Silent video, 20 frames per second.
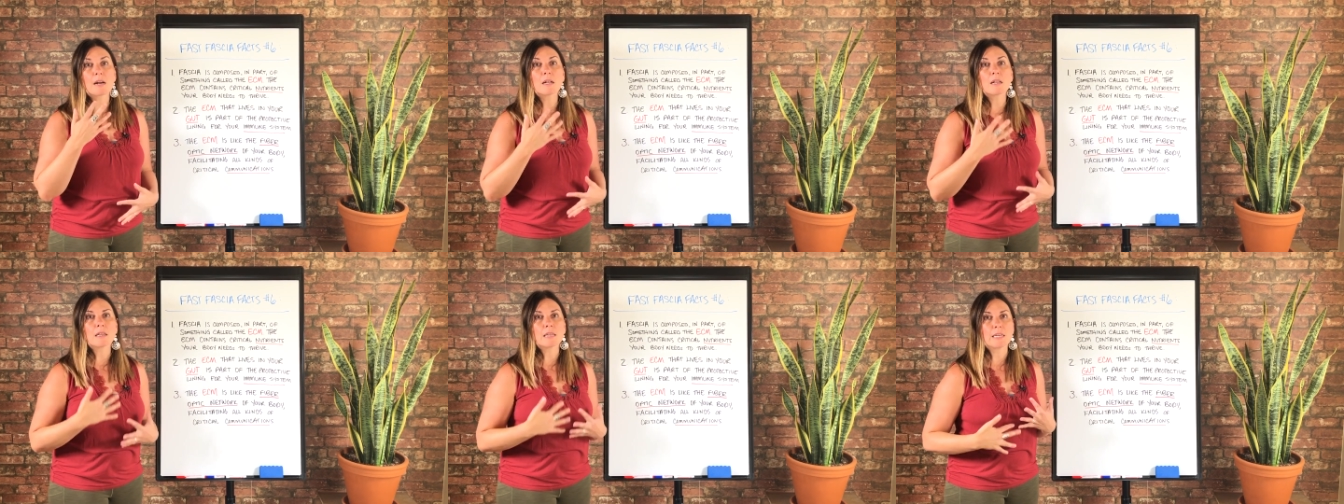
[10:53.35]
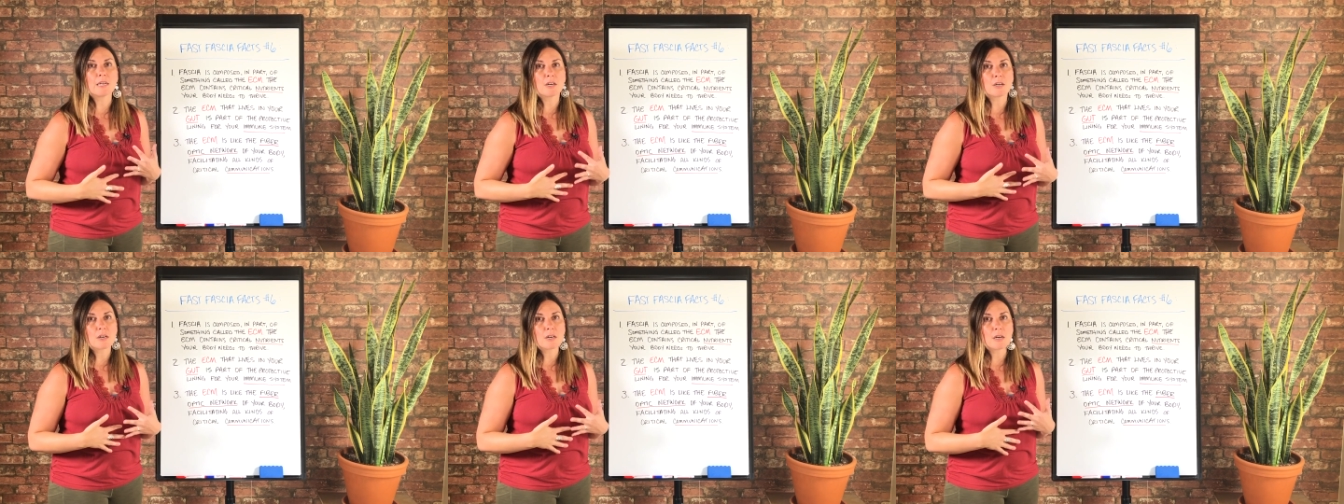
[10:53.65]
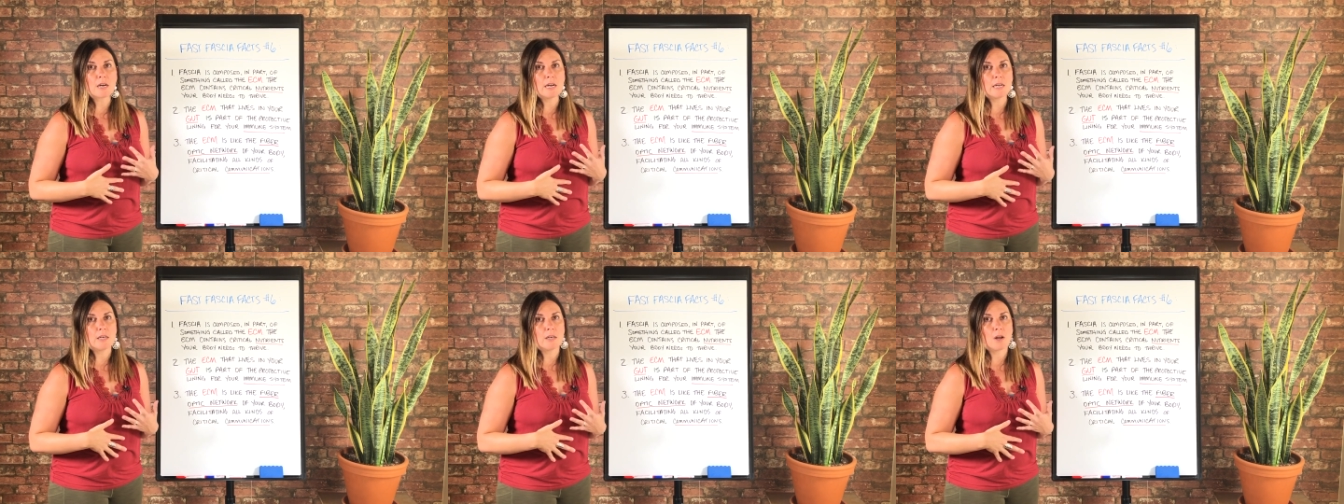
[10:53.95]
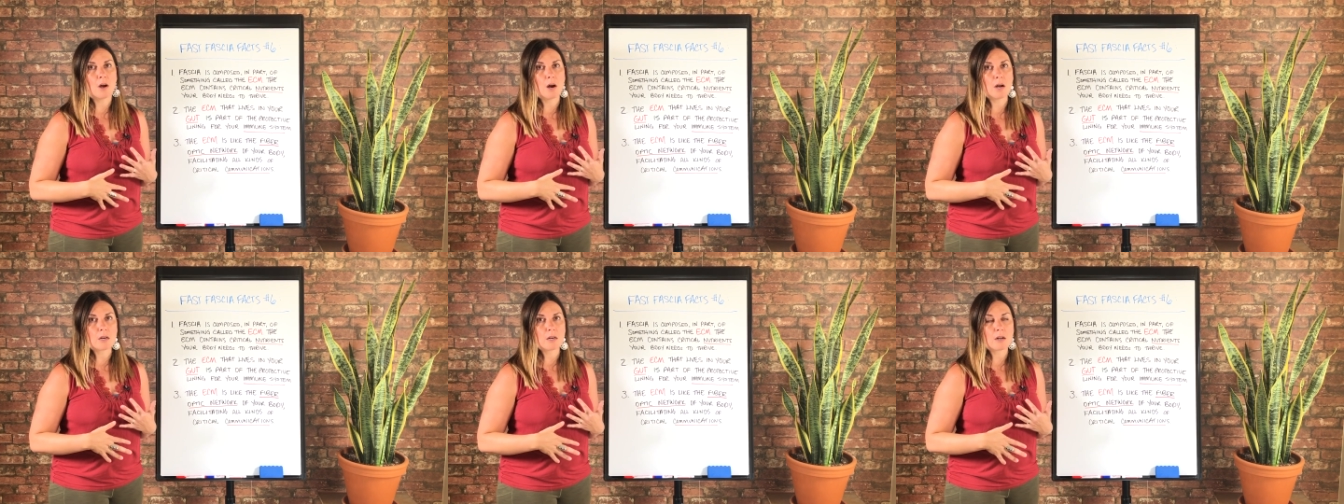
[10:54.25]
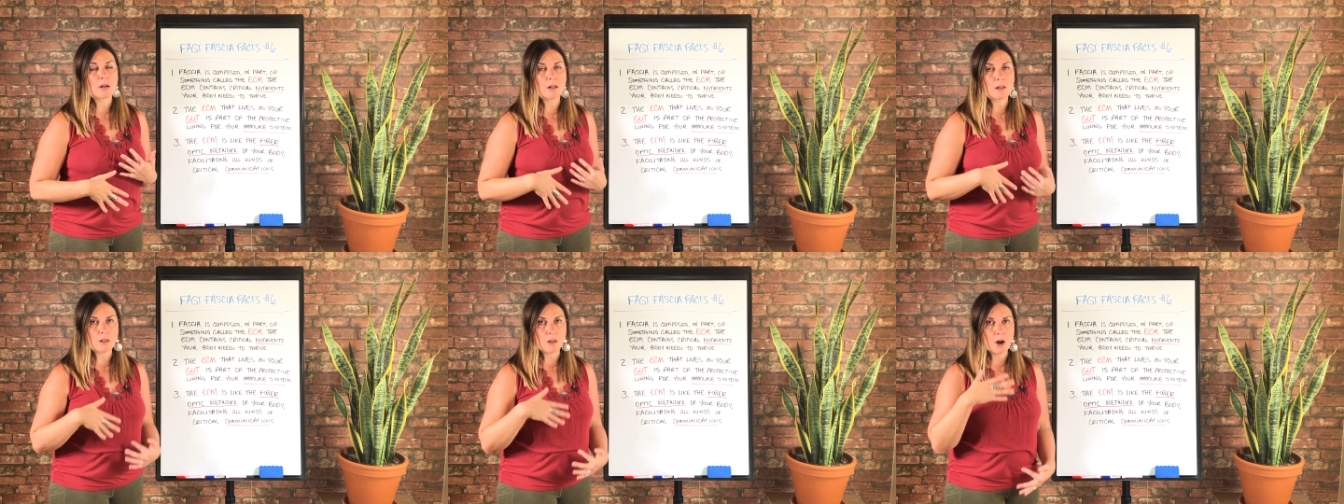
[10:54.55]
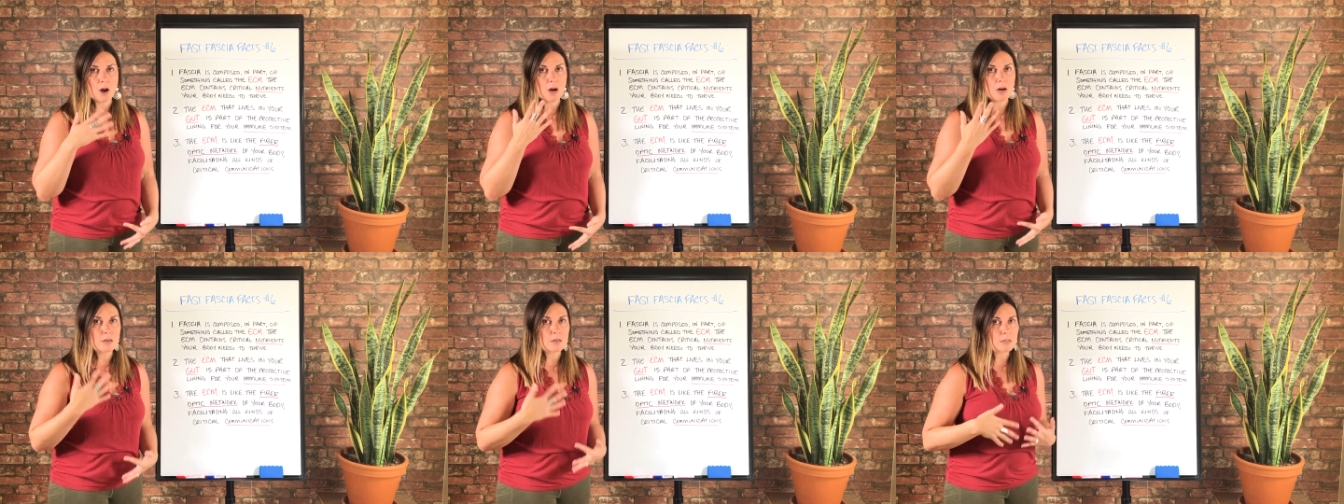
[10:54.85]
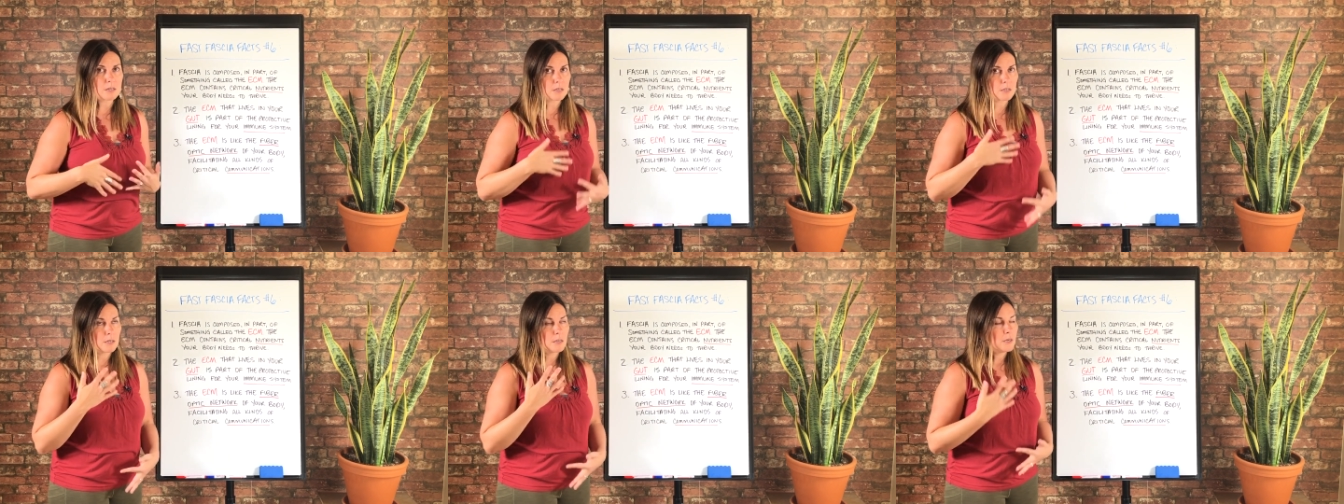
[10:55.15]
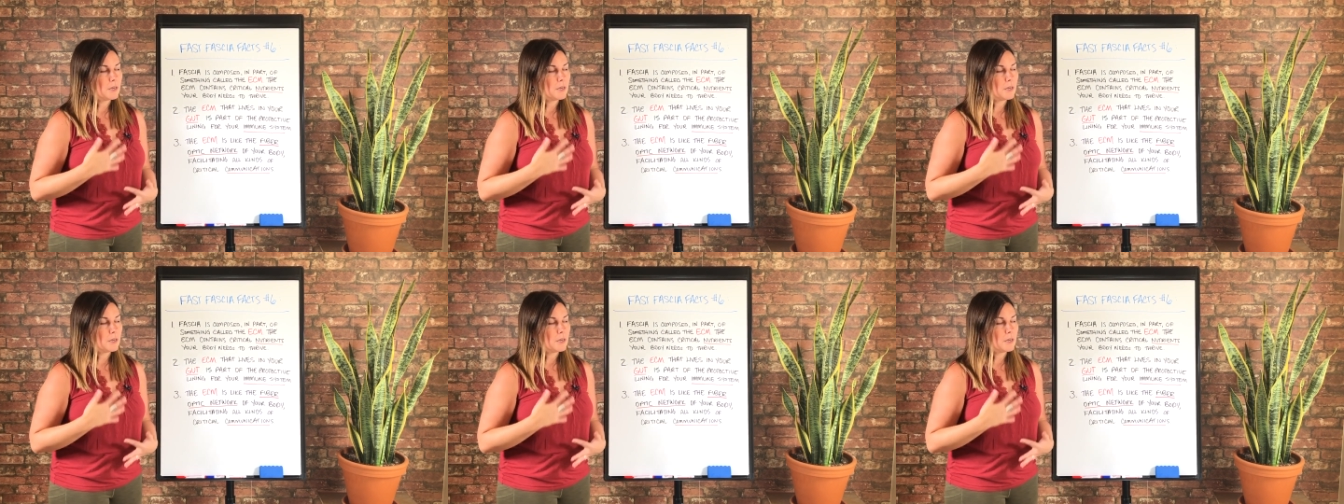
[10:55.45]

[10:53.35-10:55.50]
clear and not clogged.